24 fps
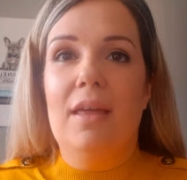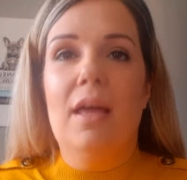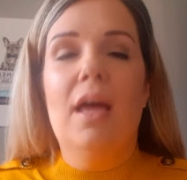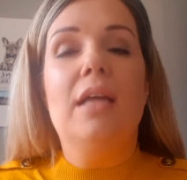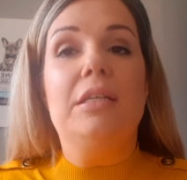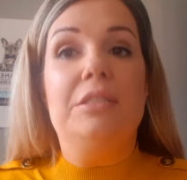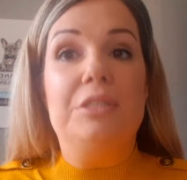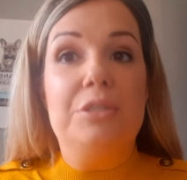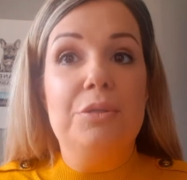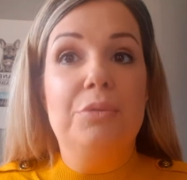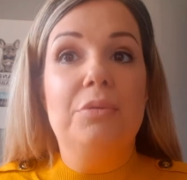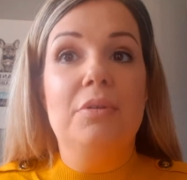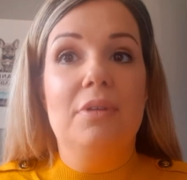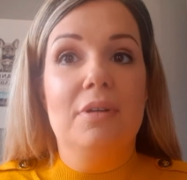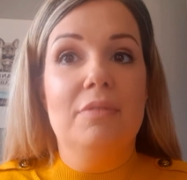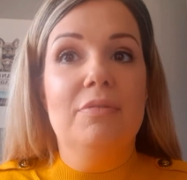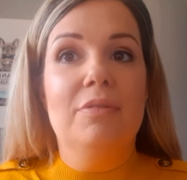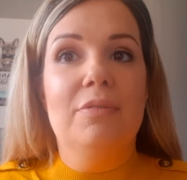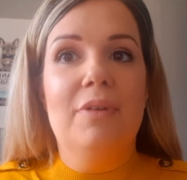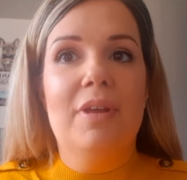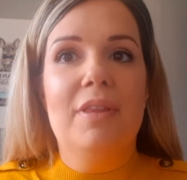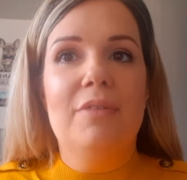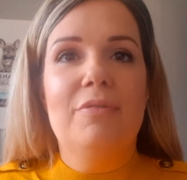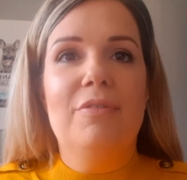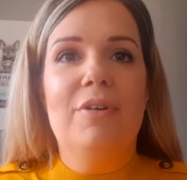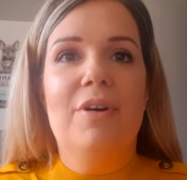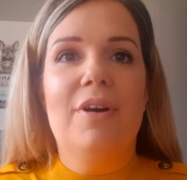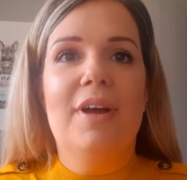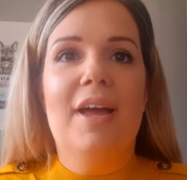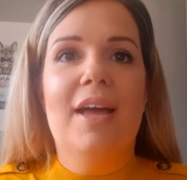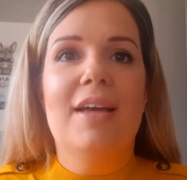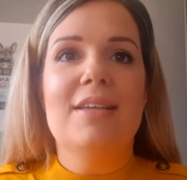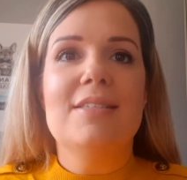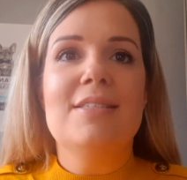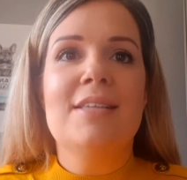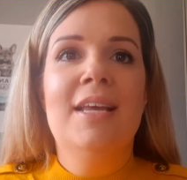I do love a weather
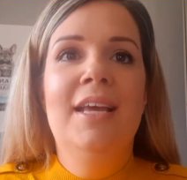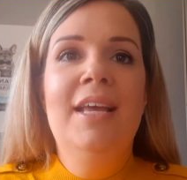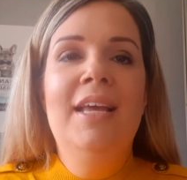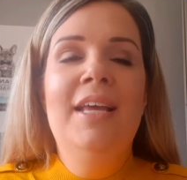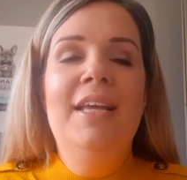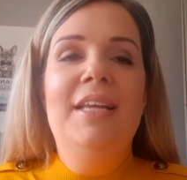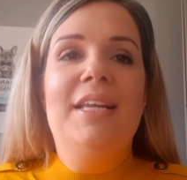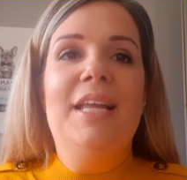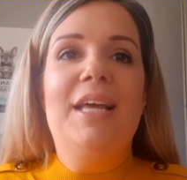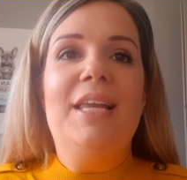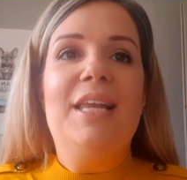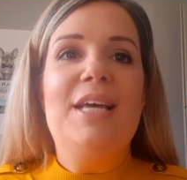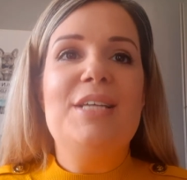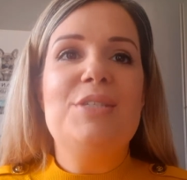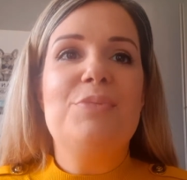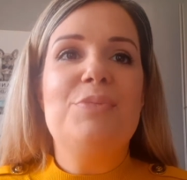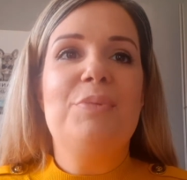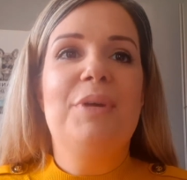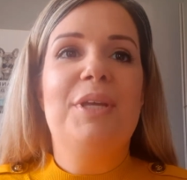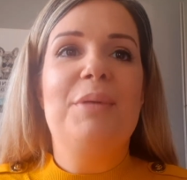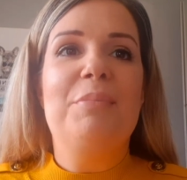forecast. Now, last week,